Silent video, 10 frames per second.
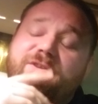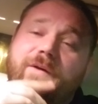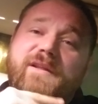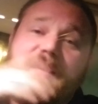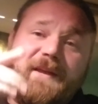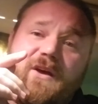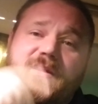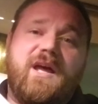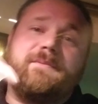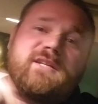So let me know
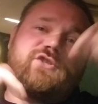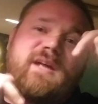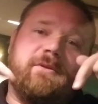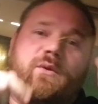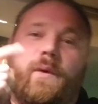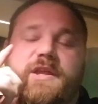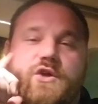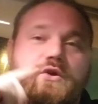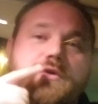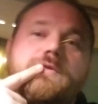in the comment section down below when
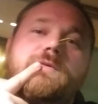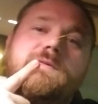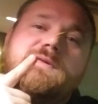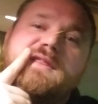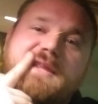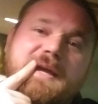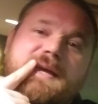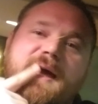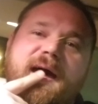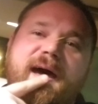you
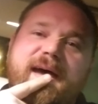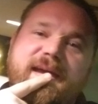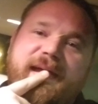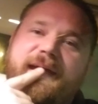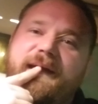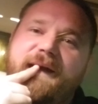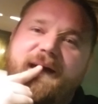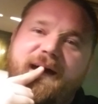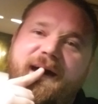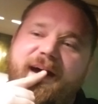think I
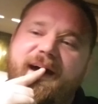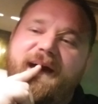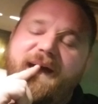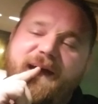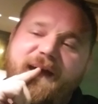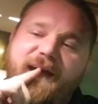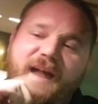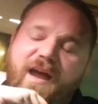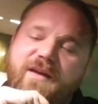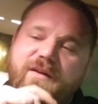uh,
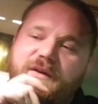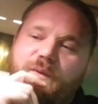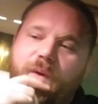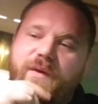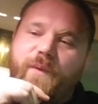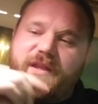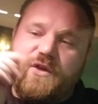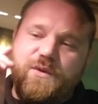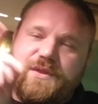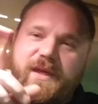when when
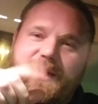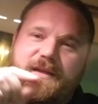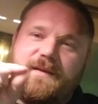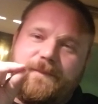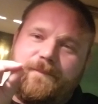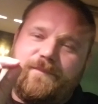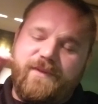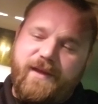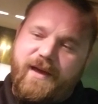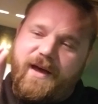you think
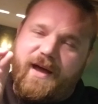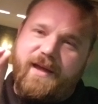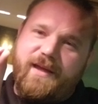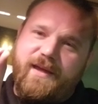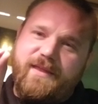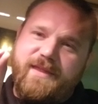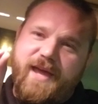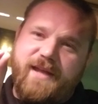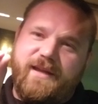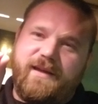
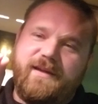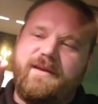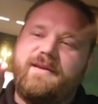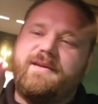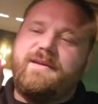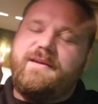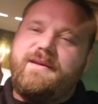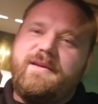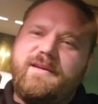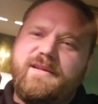that
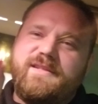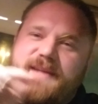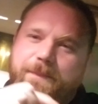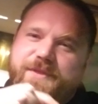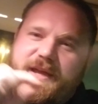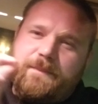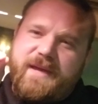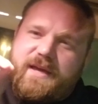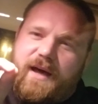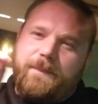something
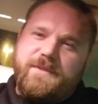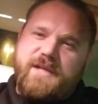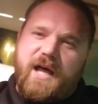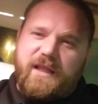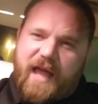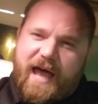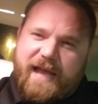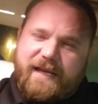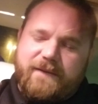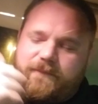becomes a
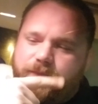lie.